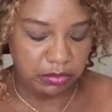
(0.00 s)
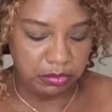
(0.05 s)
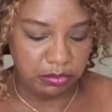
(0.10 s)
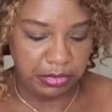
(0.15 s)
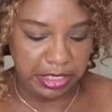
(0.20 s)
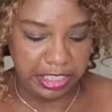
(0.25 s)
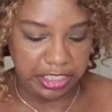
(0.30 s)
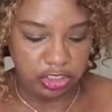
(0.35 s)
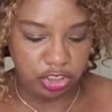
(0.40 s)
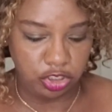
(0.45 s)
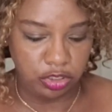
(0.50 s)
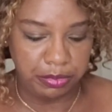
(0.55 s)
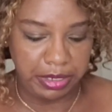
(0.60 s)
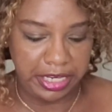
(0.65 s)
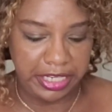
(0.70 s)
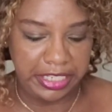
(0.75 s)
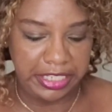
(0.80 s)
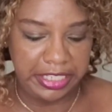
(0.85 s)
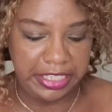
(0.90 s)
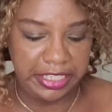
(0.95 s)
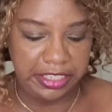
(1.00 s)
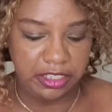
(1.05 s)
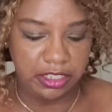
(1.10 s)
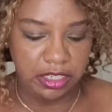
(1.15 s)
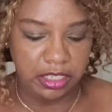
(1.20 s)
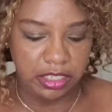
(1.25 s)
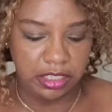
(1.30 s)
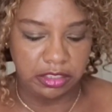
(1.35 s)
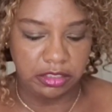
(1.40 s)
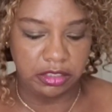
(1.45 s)
making sure my heat
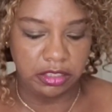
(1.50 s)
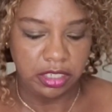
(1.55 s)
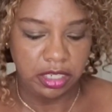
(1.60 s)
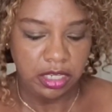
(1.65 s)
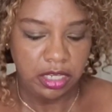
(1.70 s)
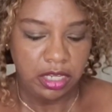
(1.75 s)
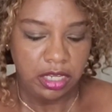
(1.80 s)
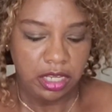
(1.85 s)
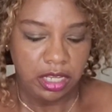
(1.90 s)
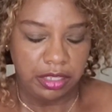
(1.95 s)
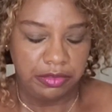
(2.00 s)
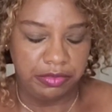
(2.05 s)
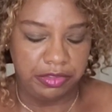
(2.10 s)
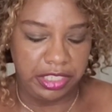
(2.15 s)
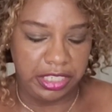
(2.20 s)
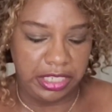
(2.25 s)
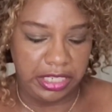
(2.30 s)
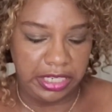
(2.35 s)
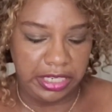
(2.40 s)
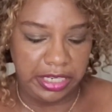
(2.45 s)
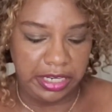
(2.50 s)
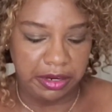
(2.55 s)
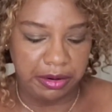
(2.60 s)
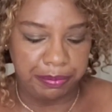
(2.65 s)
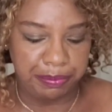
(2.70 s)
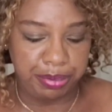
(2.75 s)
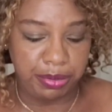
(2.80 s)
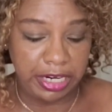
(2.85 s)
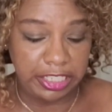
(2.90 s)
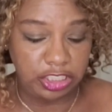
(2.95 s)
and the
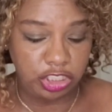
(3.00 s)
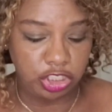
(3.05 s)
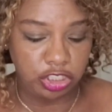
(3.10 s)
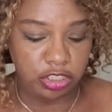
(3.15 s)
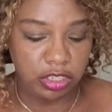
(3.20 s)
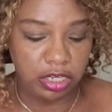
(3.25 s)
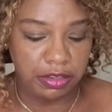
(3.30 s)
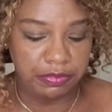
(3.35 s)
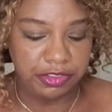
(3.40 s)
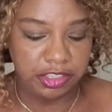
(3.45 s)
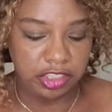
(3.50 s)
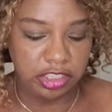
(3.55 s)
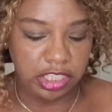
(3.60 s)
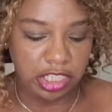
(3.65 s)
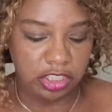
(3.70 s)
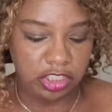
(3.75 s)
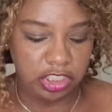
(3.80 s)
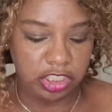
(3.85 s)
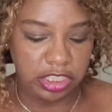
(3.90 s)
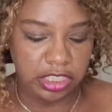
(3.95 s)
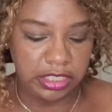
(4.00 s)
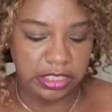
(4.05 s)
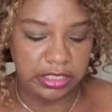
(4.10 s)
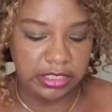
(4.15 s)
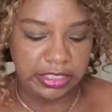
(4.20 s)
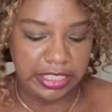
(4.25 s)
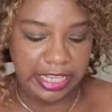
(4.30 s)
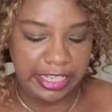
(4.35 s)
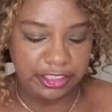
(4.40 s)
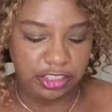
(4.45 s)
pressure of the suction
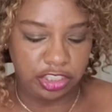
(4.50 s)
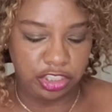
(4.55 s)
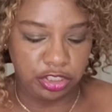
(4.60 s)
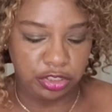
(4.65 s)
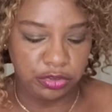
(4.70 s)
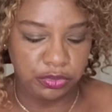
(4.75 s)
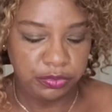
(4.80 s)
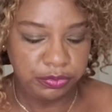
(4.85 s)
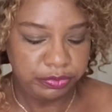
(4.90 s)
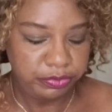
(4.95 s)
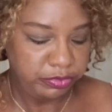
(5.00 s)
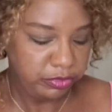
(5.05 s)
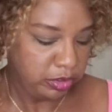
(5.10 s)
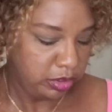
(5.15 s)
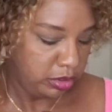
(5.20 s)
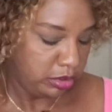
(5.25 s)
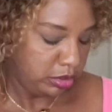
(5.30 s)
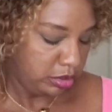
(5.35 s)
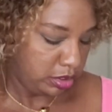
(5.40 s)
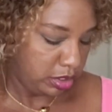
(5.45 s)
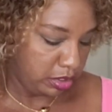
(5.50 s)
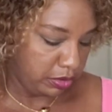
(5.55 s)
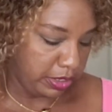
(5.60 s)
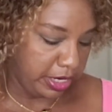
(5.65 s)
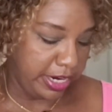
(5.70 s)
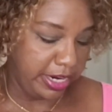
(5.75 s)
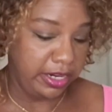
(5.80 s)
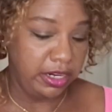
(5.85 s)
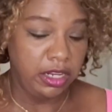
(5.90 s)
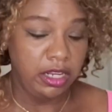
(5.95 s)
is at 2. All
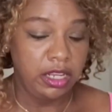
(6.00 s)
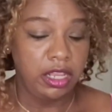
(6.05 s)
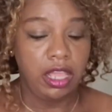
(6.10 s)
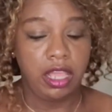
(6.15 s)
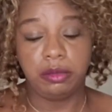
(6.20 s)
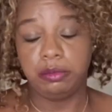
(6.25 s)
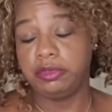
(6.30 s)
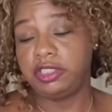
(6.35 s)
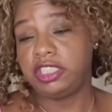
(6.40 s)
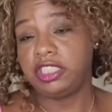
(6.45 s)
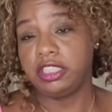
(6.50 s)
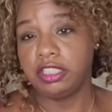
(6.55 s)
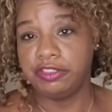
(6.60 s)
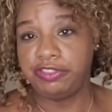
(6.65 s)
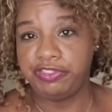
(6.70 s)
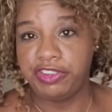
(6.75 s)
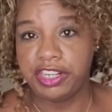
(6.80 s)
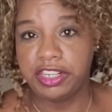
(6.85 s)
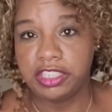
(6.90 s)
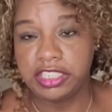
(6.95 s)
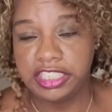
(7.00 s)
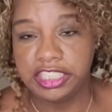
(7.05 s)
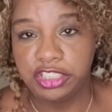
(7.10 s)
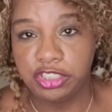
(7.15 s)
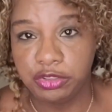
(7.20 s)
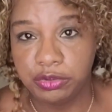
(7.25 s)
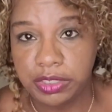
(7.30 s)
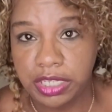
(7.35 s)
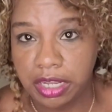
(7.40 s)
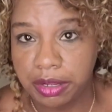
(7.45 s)
right, I'm still a fairly
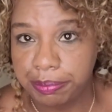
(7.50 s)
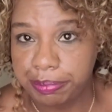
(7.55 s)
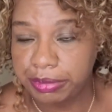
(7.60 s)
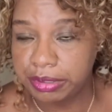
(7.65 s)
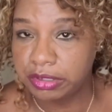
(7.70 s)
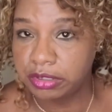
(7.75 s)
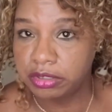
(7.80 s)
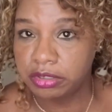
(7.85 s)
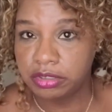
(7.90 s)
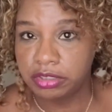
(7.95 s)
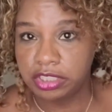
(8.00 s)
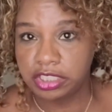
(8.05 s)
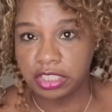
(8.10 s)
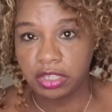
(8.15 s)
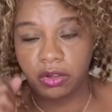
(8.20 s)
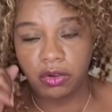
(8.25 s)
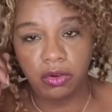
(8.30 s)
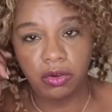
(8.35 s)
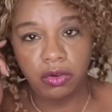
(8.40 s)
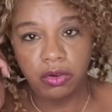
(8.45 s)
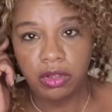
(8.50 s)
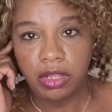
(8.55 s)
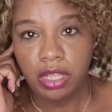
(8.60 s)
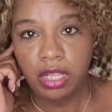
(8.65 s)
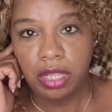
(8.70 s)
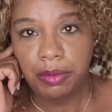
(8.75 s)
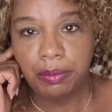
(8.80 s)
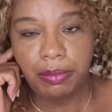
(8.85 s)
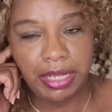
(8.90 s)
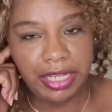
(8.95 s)
new cupper, so
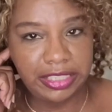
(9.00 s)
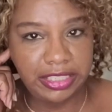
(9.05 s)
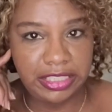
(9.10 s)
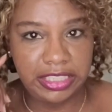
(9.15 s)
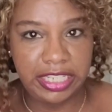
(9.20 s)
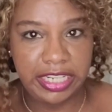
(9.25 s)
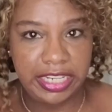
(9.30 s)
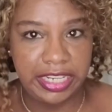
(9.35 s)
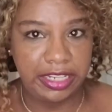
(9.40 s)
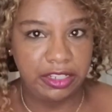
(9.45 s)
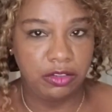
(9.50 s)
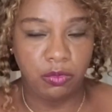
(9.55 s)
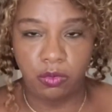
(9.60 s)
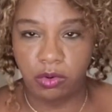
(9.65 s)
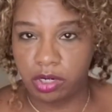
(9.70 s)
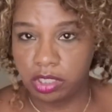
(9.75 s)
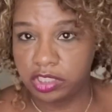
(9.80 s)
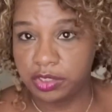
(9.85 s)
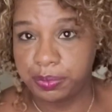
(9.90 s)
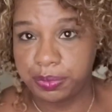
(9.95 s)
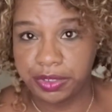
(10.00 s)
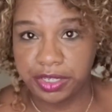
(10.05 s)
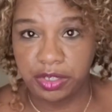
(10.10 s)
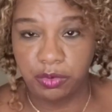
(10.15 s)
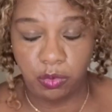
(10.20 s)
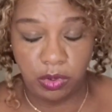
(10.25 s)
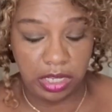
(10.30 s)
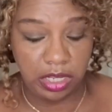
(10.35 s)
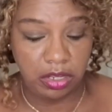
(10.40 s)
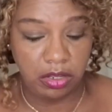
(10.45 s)
my skin works pretty
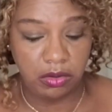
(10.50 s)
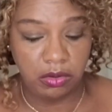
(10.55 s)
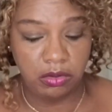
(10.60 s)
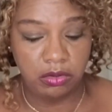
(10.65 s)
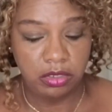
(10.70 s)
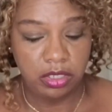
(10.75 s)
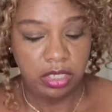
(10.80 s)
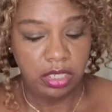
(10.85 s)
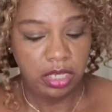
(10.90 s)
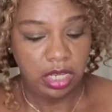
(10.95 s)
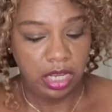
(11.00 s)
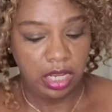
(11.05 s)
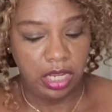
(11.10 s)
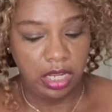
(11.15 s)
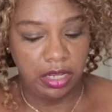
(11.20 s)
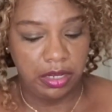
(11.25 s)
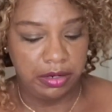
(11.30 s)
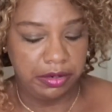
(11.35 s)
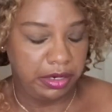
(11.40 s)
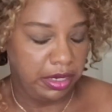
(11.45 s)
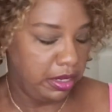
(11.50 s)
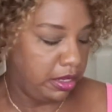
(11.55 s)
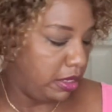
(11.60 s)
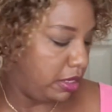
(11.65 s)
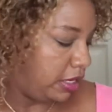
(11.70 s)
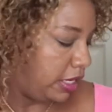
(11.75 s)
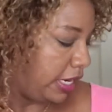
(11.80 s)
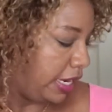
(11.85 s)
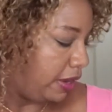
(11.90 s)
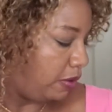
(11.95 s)
well
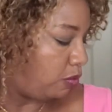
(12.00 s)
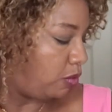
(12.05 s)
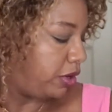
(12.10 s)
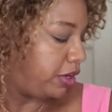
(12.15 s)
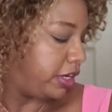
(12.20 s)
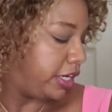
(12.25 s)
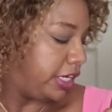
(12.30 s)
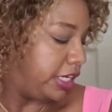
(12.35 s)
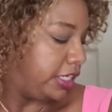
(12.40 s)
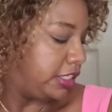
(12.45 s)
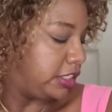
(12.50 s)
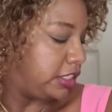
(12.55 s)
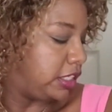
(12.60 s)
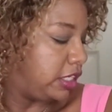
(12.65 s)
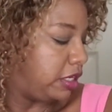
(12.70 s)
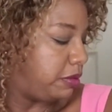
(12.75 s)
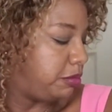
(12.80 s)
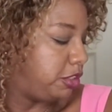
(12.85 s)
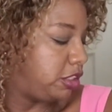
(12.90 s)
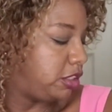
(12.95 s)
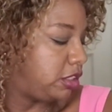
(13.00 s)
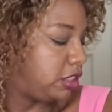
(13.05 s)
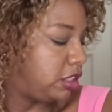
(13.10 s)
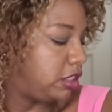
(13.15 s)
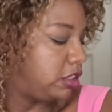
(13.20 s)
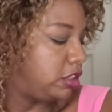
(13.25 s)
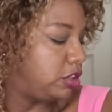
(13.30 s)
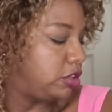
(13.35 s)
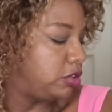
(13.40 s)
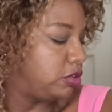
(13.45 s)
at where it is. And I'm just
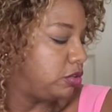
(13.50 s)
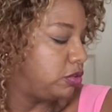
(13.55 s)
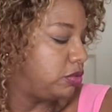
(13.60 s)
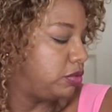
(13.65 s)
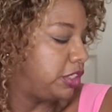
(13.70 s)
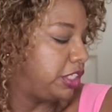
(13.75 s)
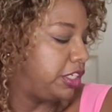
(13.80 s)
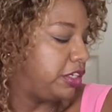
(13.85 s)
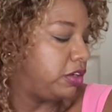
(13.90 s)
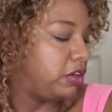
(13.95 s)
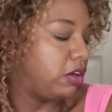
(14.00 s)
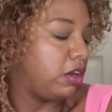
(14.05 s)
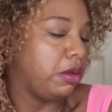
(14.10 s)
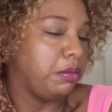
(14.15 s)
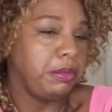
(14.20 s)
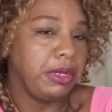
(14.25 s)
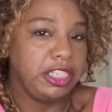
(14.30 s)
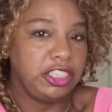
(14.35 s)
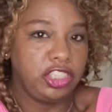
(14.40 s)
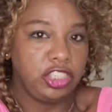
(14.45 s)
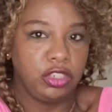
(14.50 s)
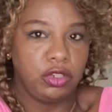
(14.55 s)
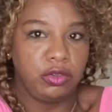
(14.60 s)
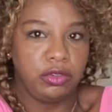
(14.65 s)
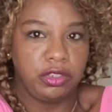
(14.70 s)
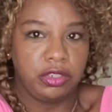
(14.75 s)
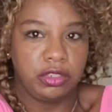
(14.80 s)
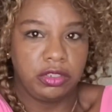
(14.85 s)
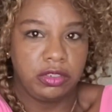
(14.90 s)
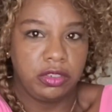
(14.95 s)
going to do here on my
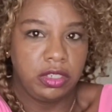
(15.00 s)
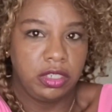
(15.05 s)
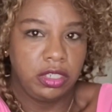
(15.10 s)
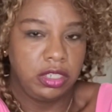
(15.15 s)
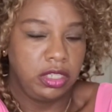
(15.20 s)
shoulder,